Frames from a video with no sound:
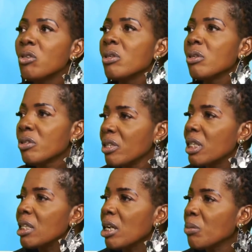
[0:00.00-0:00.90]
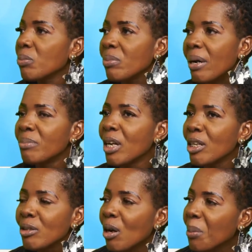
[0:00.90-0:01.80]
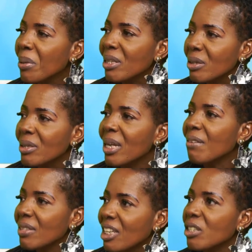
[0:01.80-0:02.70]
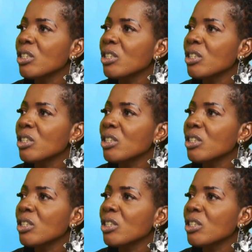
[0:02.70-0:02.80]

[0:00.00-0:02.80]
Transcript: You know, she did. I'm not normally into the advertising.